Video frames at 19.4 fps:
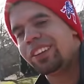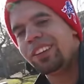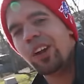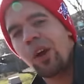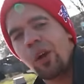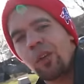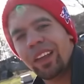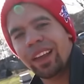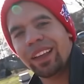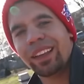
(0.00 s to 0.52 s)
You
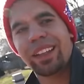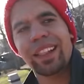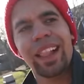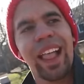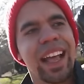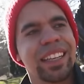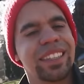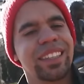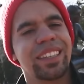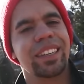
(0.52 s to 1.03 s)
know, like
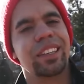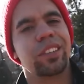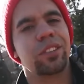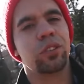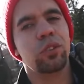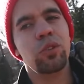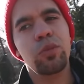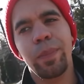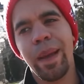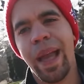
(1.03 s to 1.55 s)
classic
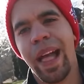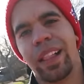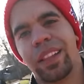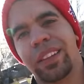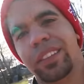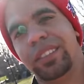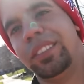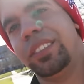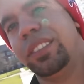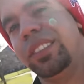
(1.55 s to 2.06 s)
New
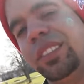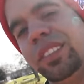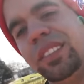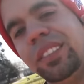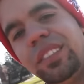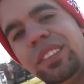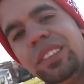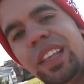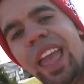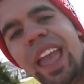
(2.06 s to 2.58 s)

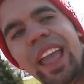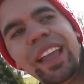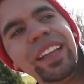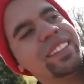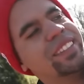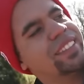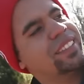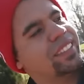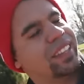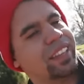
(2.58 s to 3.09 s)
Balances,
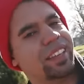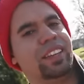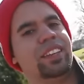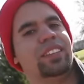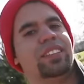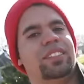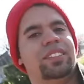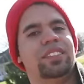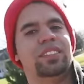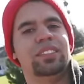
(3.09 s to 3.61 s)

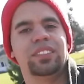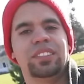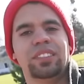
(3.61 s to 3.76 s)
Asics,